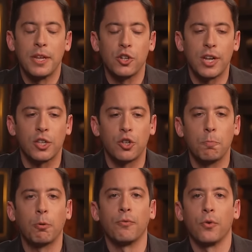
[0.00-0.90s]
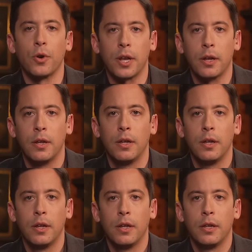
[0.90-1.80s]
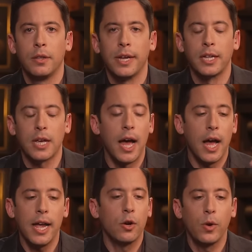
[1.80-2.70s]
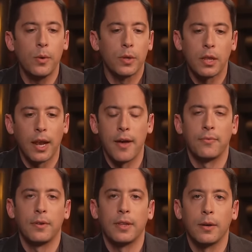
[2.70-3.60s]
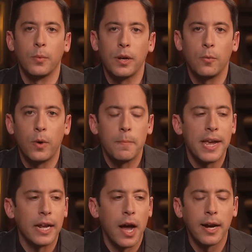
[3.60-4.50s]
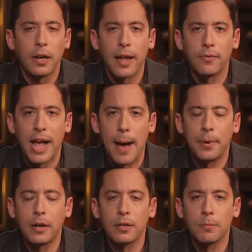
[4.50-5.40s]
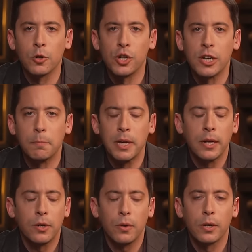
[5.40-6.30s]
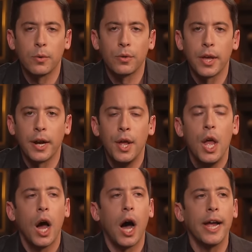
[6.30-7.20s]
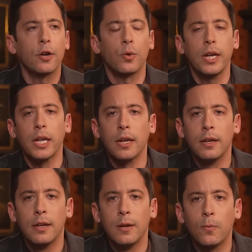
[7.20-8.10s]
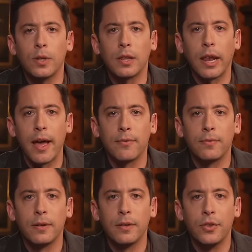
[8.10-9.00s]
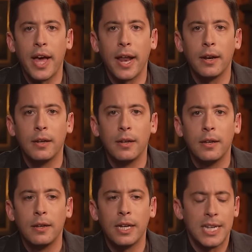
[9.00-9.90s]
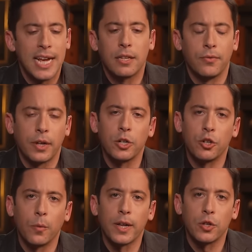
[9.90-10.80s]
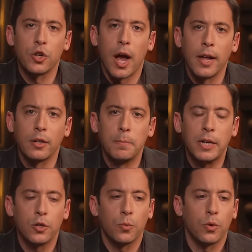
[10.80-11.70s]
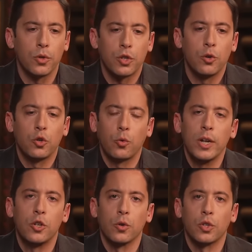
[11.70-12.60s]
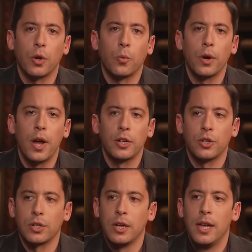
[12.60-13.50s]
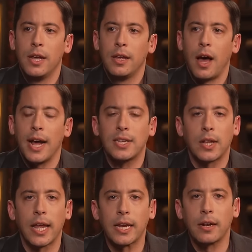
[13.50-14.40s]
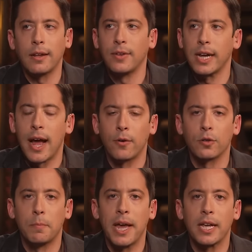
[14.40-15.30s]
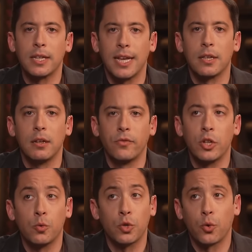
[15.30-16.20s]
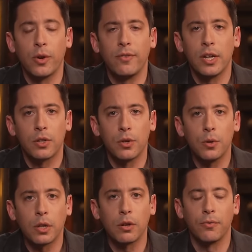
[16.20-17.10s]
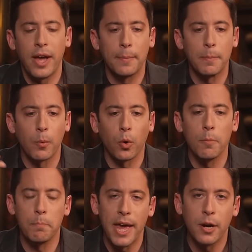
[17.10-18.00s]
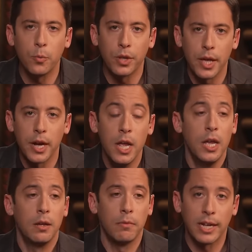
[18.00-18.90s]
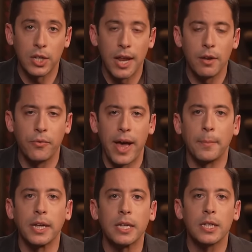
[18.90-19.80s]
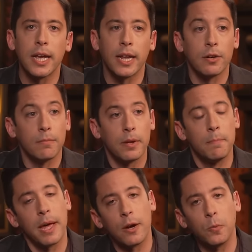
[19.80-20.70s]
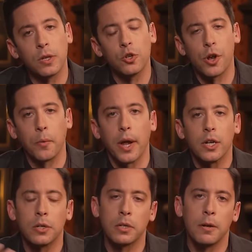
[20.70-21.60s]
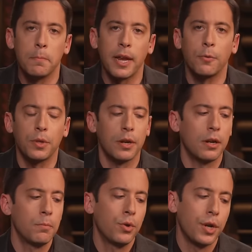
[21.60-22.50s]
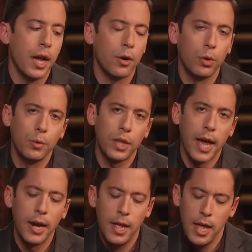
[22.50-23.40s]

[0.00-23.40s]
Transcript: They just get so perverted. They get, I, I agree with the left that we don't want to make an idol out of capitalism or GDP. I totally agree with that. I agree with the left that it takes a village to raise a child because we're the social creature. So we're not just isolated living in outer space as individuals or even as a nuclear family, but we're embedded within extended families and embedded within generations and embedded within a community. I agree with that.